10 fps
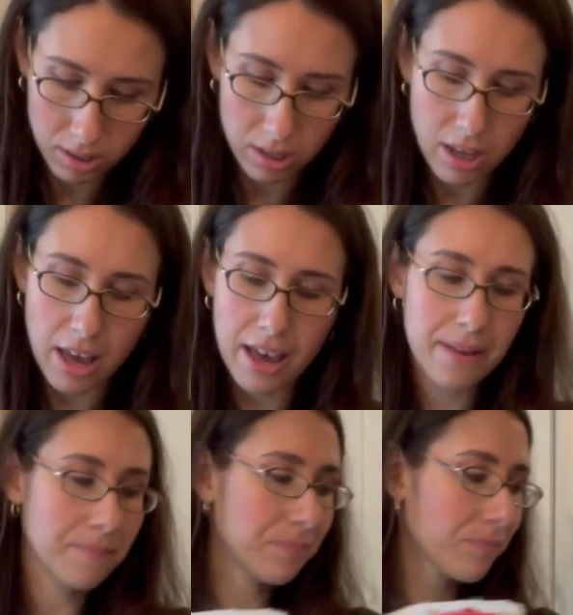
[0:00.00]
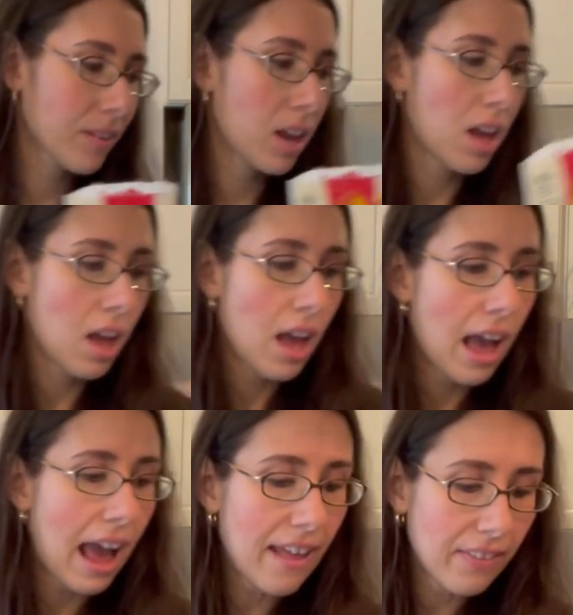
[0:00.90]
Okay,
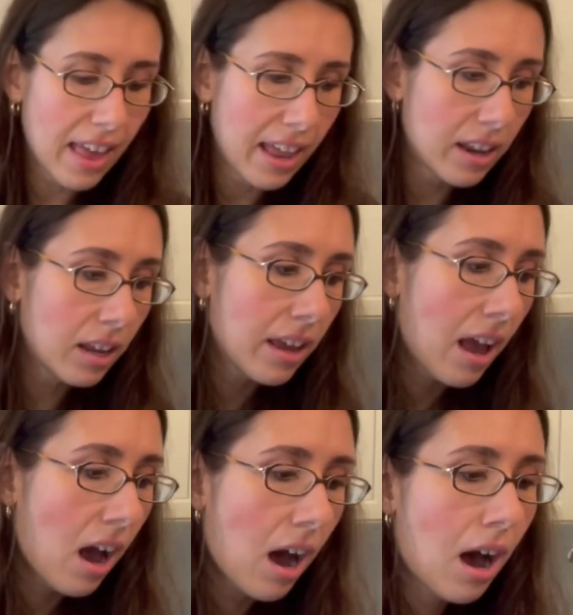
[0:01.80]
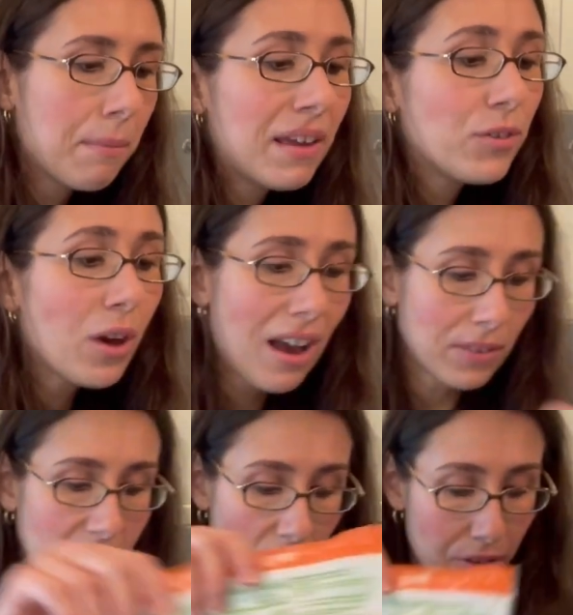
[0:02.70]
and then if you have
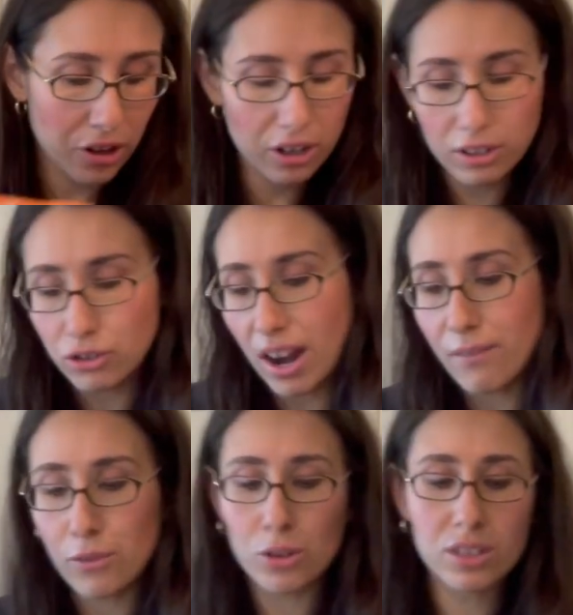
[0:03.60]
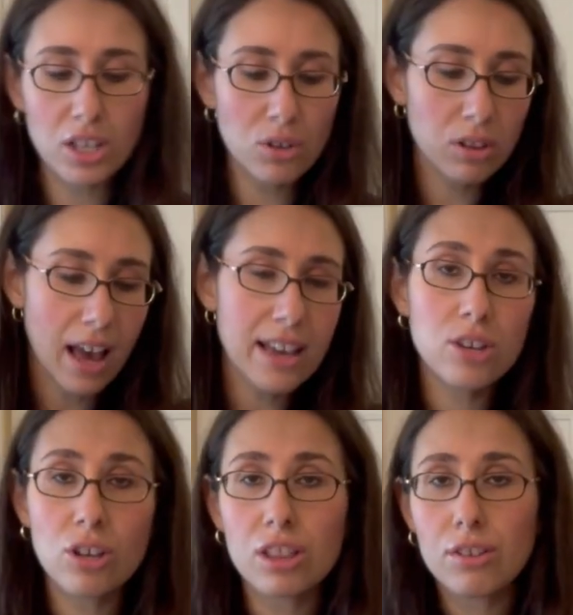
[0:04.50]
any other dried fruit that you like, you
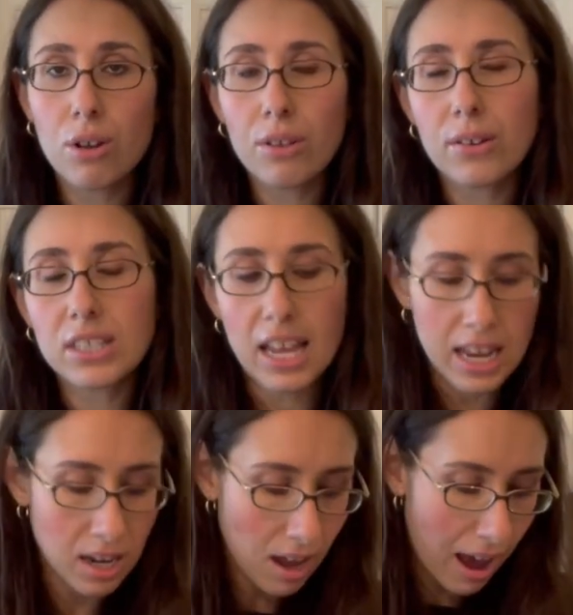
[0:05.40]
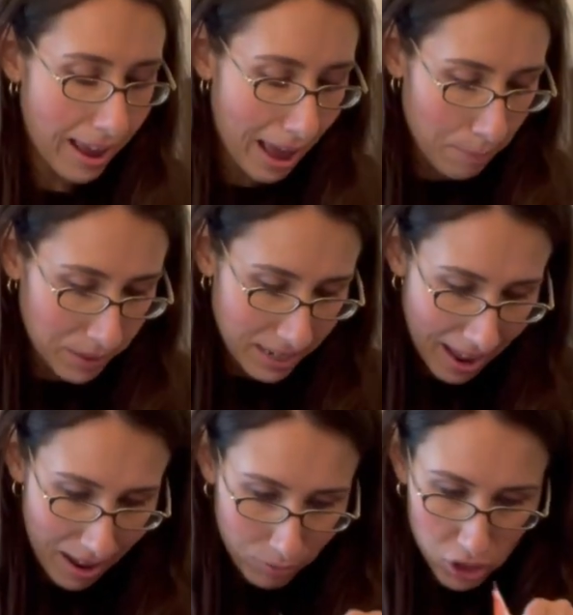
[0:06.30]
can throw those in. I happen to
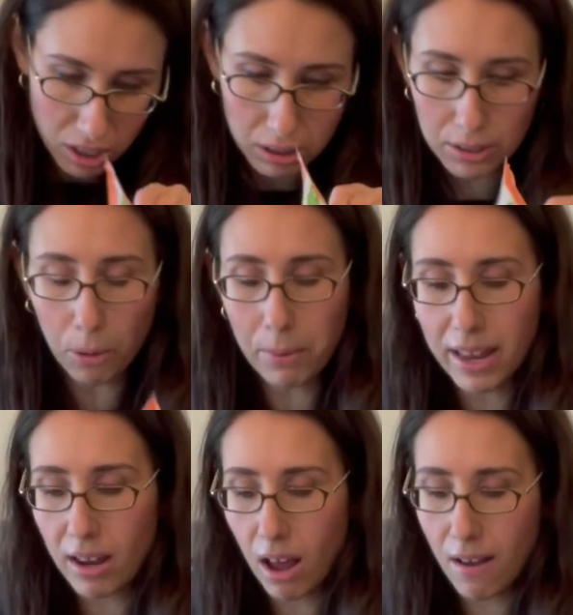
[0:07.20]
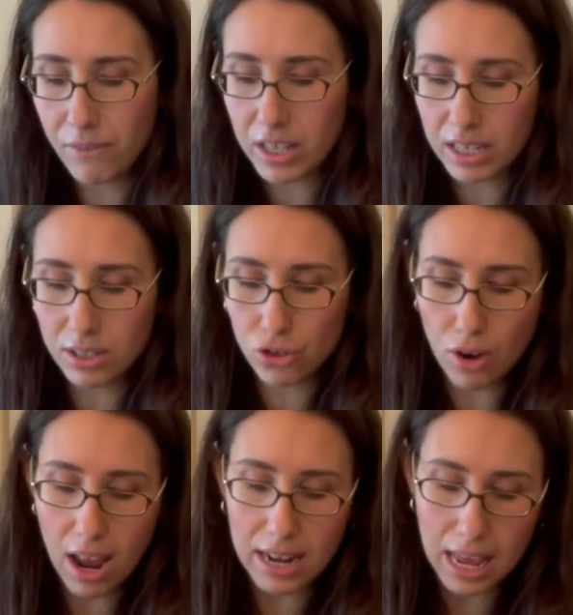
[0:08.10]
have just a little bit of these
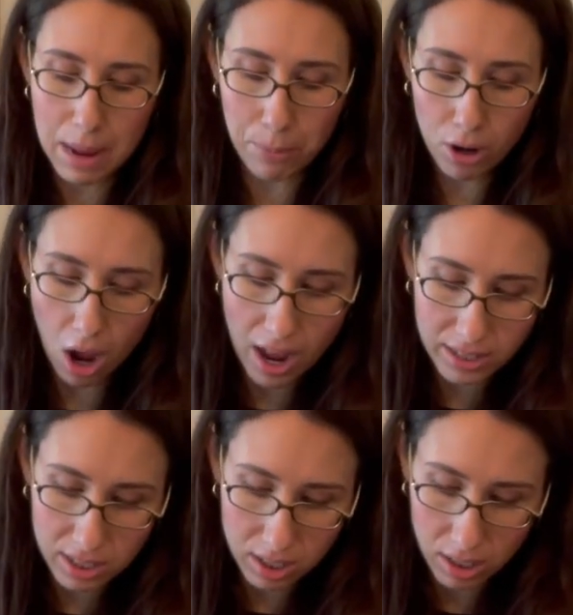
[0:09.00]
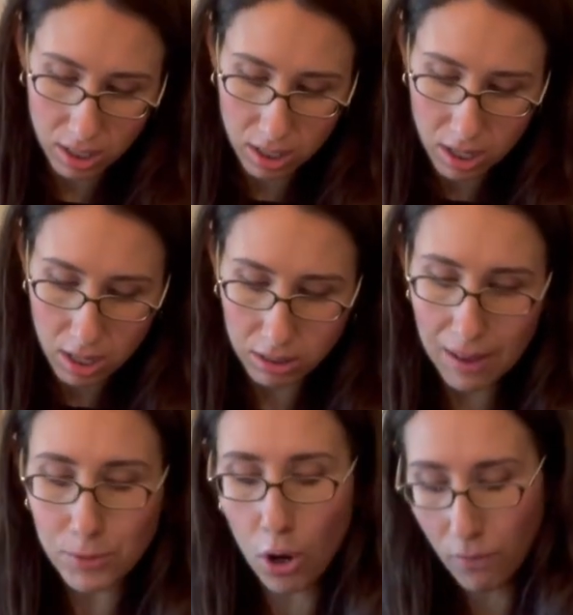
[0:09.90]
dried apricots
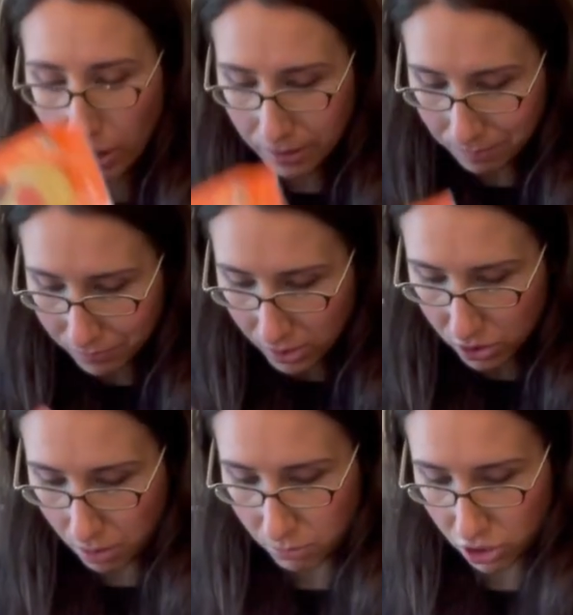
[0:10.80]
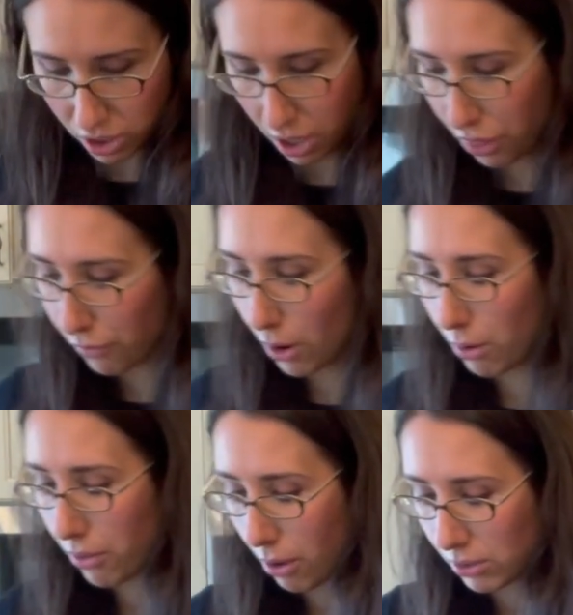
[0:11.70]
left over, so I'm just gonna throw
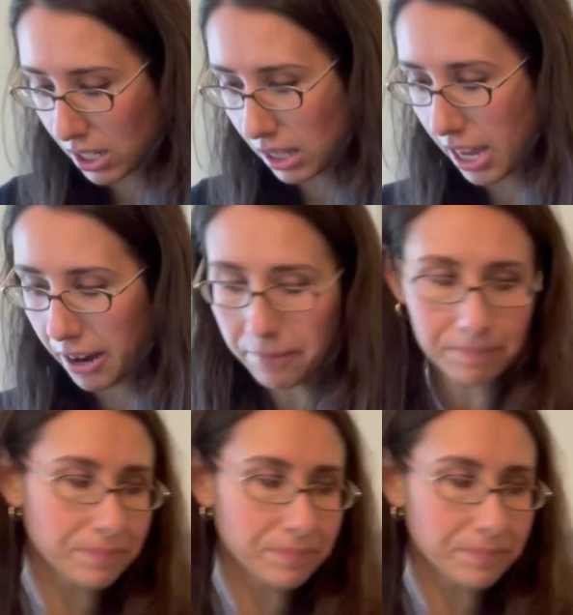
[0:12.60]
those in there.